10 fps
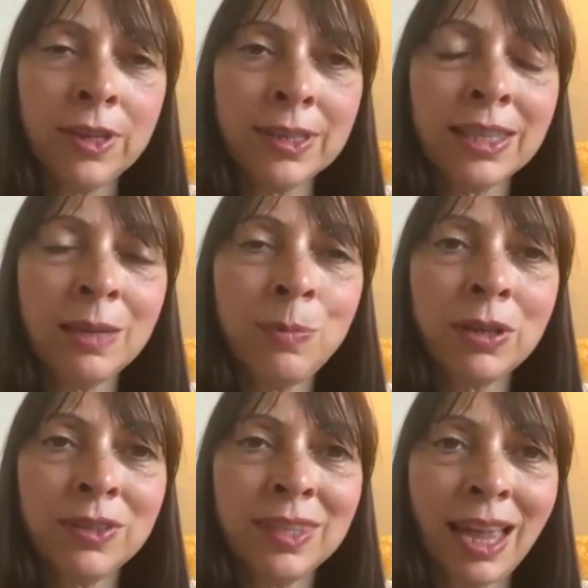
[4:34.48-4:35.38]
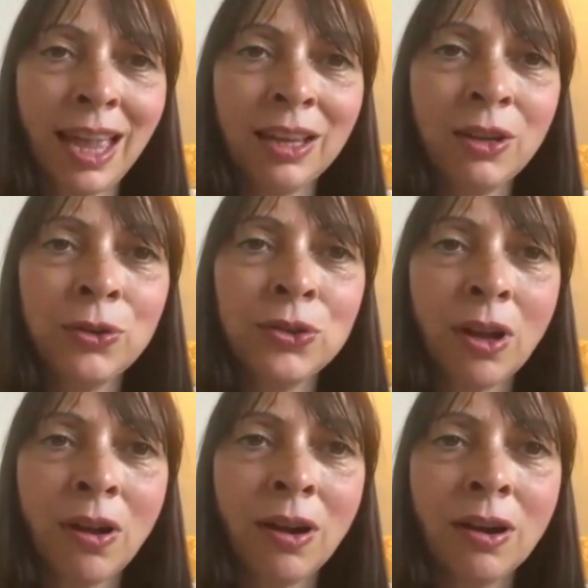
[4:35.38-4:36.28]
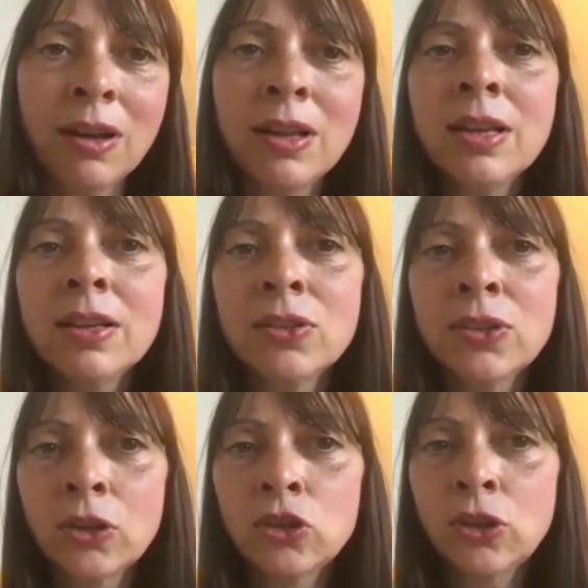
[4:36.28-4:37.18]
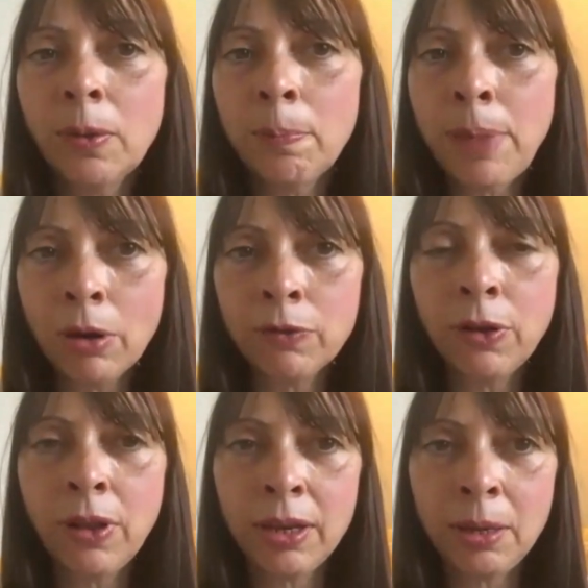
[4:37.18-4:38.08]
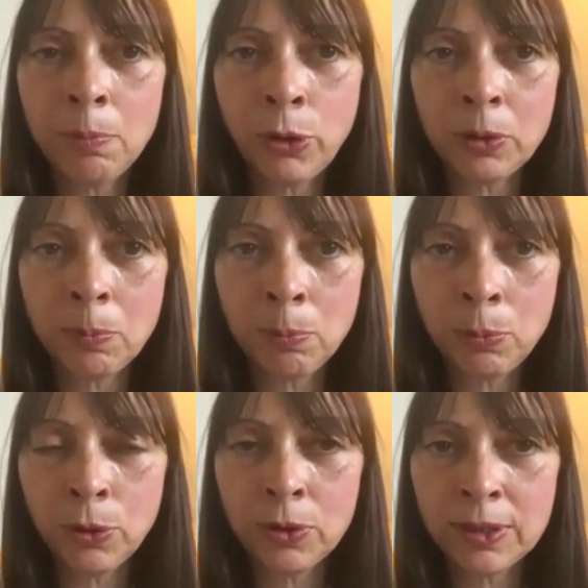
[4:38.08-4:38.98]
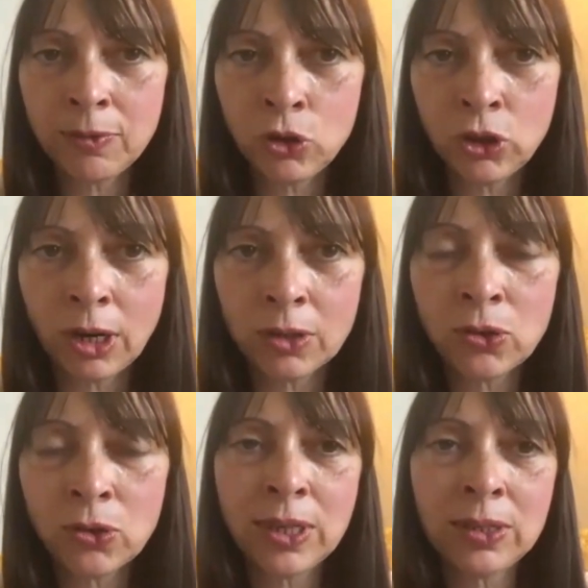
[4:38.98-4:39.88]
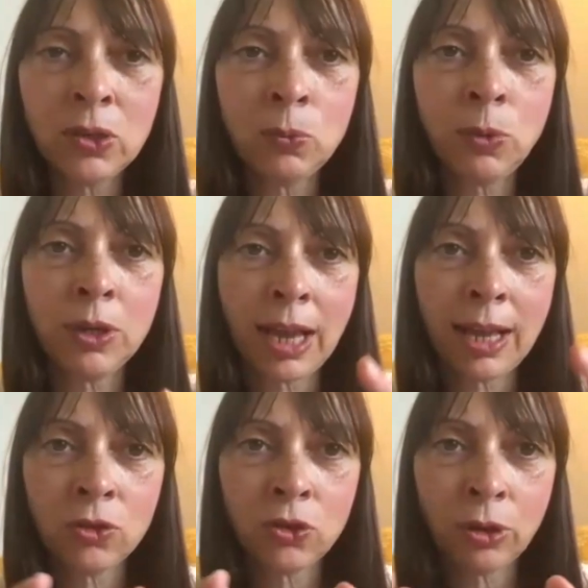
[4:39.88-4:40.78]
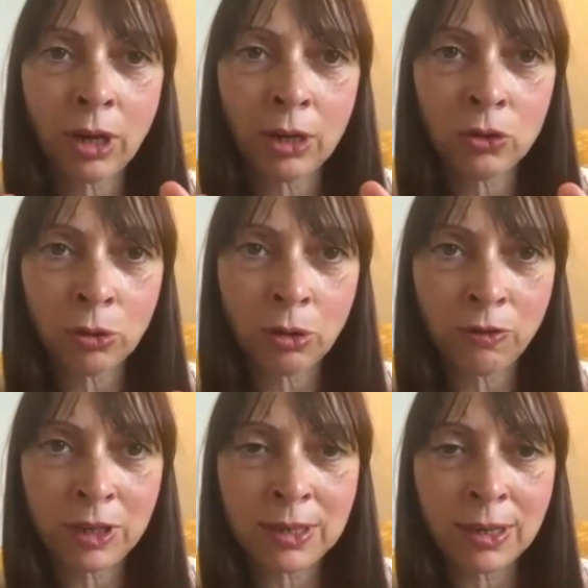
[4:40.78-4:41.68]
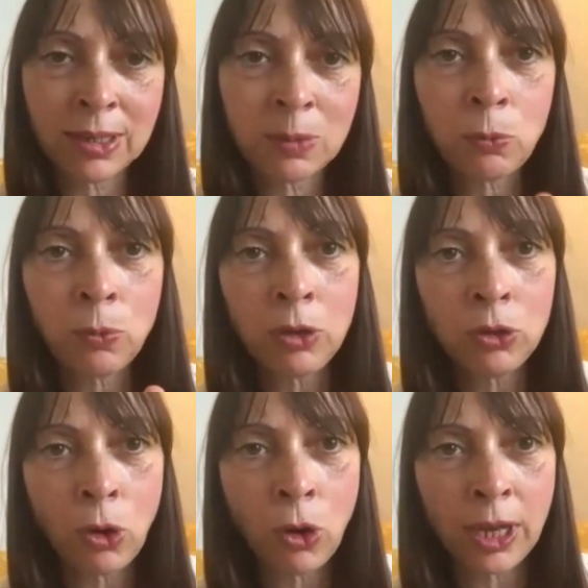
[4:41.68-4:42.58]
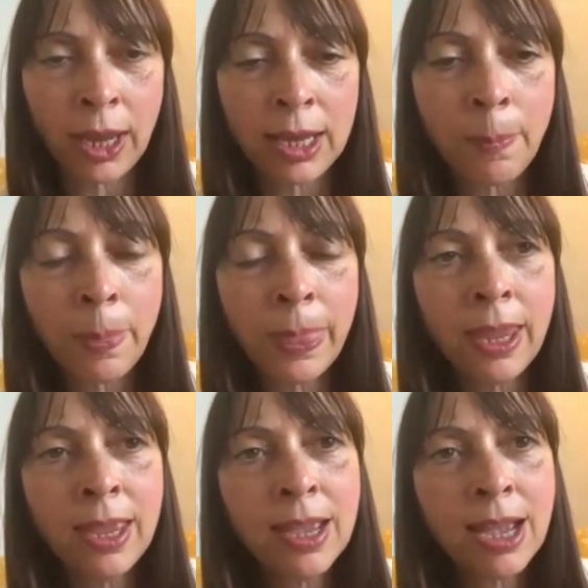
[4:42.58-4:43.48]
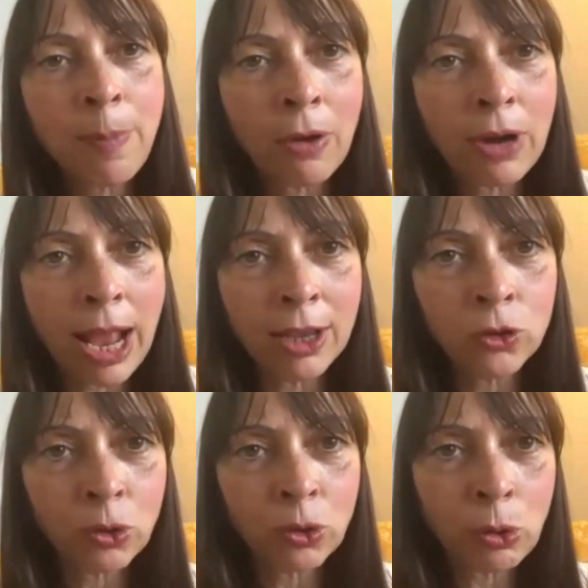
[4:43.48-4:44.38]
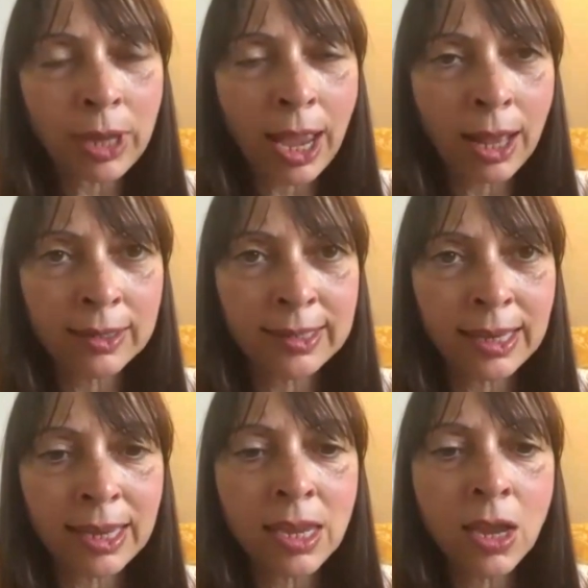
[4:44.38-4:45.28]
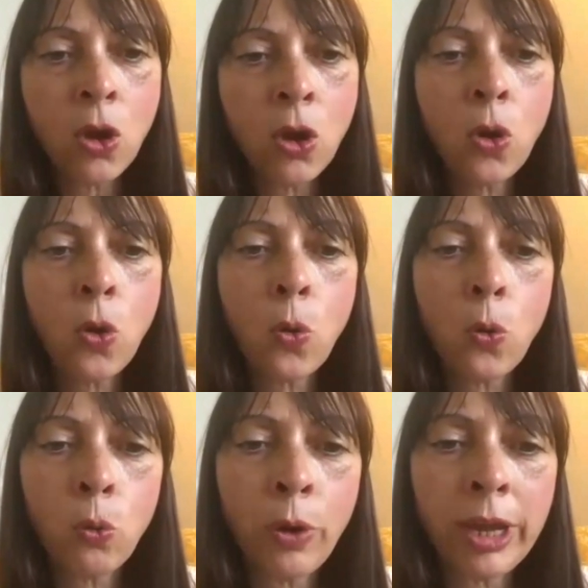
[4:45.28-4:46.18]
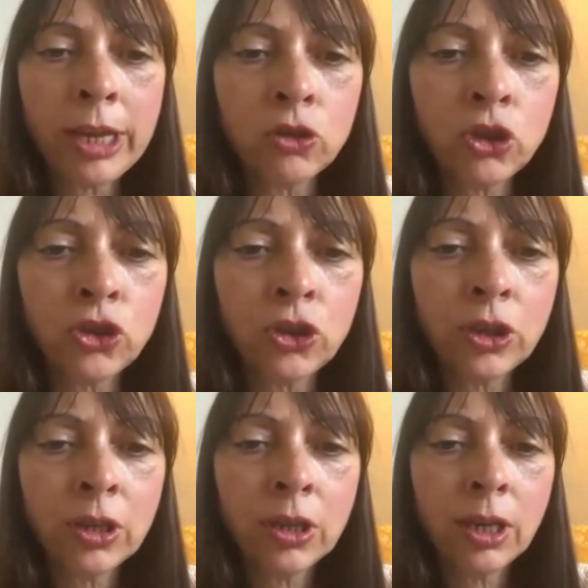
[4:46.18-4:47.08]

obviously because angles are such powerful and important points of the chart. So this is what astrocartography does, but we're talking about astrolocality, which